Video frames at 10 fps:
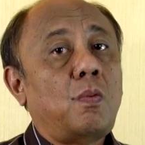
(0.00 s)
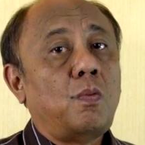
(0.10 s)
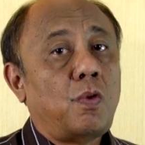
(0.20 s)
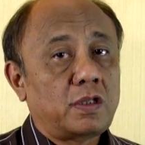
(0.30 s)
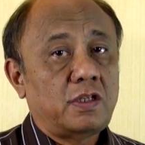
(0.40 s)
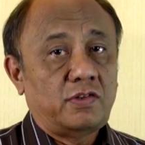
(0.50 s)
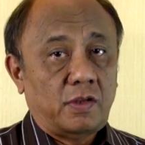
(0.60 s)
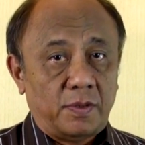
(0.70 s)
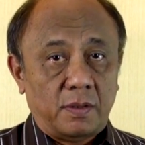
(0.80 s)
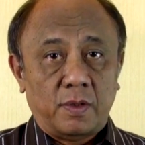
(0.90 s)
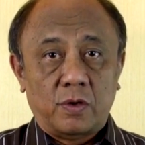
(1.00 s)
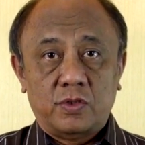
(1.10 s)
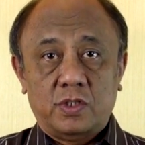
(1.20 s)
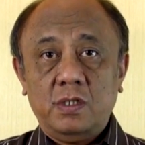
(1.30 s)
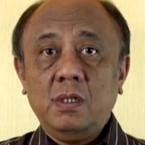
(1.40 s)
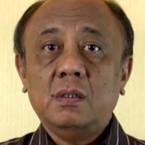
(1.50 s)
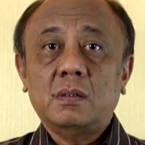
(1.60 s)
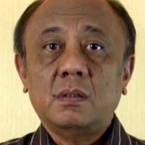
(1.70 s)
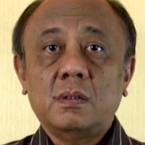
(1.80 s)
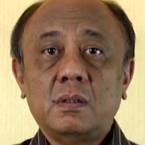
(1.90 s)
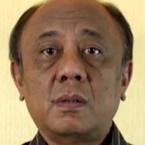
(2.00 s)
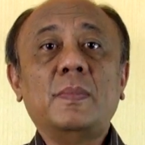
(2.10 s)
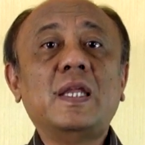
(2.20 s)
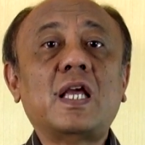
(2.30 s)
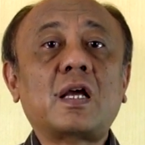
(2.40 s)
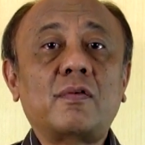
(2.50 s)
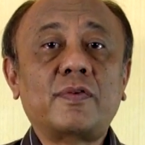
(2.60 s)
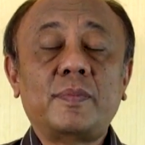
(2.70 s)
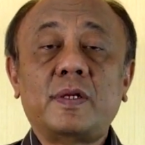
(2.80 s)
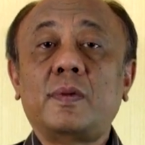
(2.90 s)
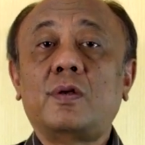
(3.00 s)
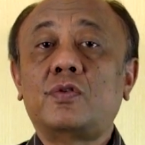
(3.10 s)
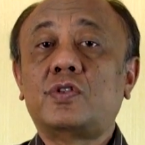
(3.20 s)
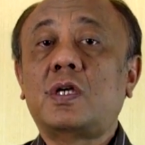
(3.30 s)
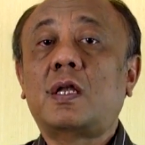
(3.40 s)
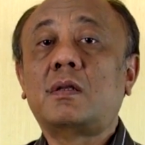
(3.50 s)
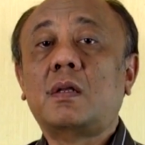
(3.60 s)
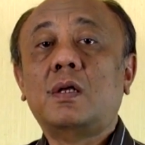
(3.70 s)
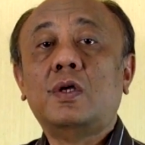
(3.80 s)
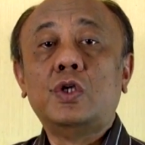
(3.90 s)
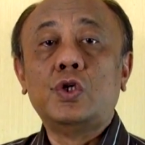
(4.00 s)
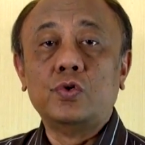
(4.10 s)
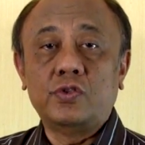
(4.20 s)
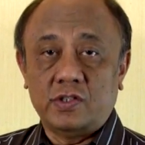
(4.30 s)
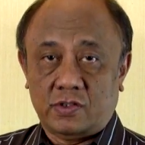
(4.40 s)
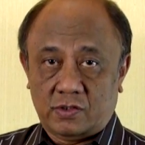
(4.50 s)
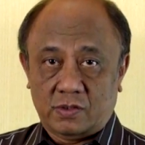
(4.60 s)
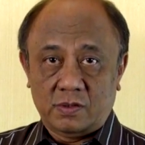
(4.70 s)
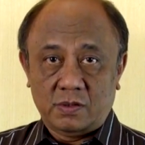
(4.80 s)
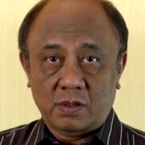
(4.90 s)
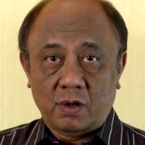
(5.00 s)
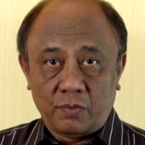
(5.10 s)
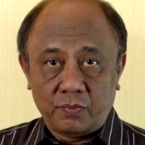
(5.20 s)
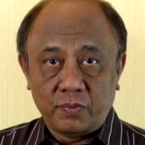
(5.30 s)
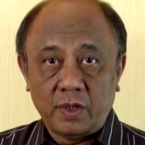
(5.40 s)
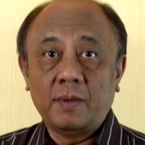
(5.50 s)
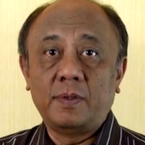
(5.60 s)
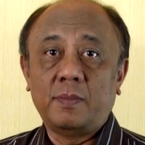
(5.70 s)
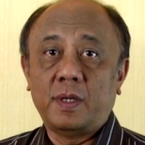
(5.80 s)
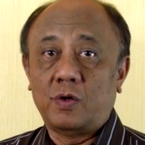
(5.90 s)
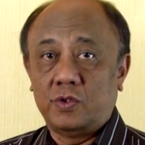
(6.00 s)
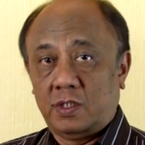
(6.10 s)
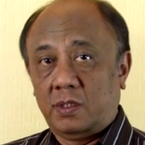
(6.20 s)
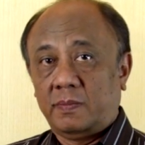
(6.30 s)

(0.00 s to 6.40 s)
what is epidemiology, the meaning of epidemiology, and uses of epidemiology.